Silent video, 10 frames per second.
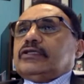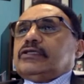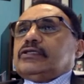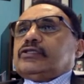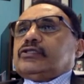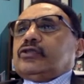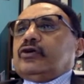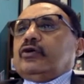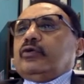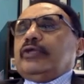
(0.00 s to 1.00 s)

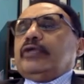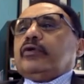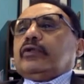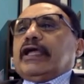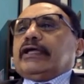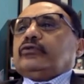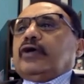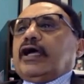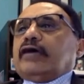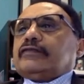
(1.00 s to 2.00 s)
So we would like to
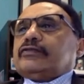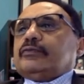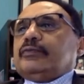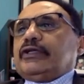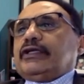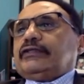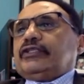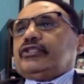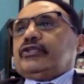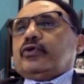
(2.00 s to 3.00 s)
have a superior
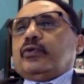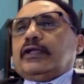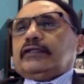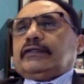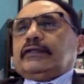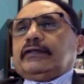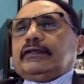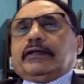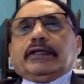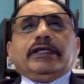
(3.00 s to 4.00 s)
teaching quality
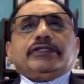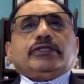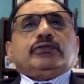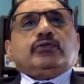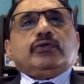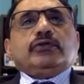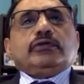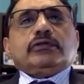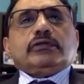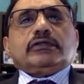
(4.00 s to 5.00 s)
in relation to
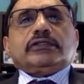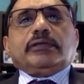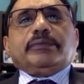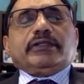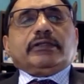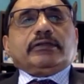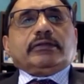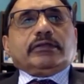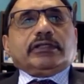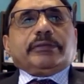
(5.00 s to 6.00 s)
the
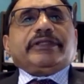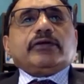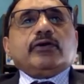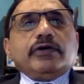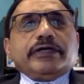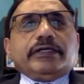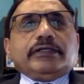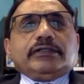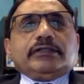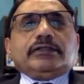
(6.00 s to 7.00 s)
pedagogy,
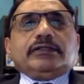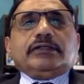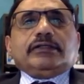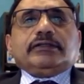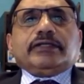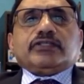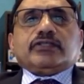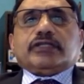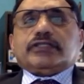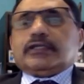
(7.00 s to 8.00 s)
the
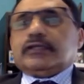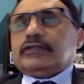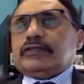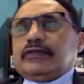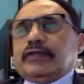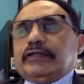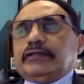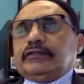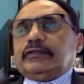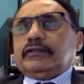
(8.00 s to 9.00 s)
instructional design,
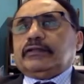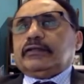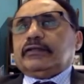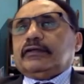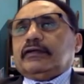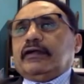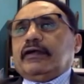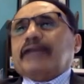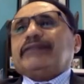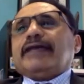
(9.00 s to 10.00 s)

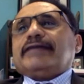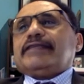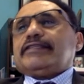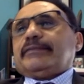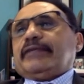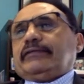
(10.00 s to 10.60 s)
and the assessment.